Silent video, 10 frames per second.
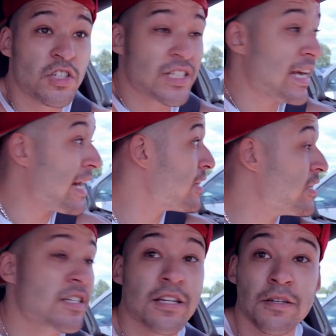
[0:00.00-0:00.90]
just got out the
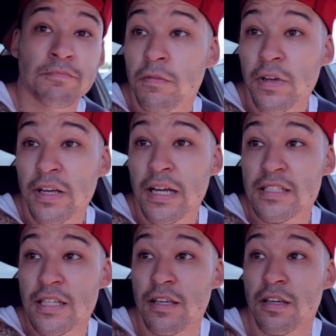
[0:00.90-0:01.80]
gym. Figured I'd
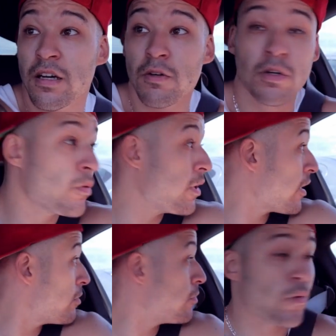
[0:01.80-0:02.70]
tell y'all real quick
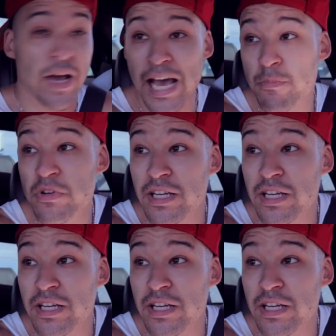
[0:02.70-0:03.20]
what happened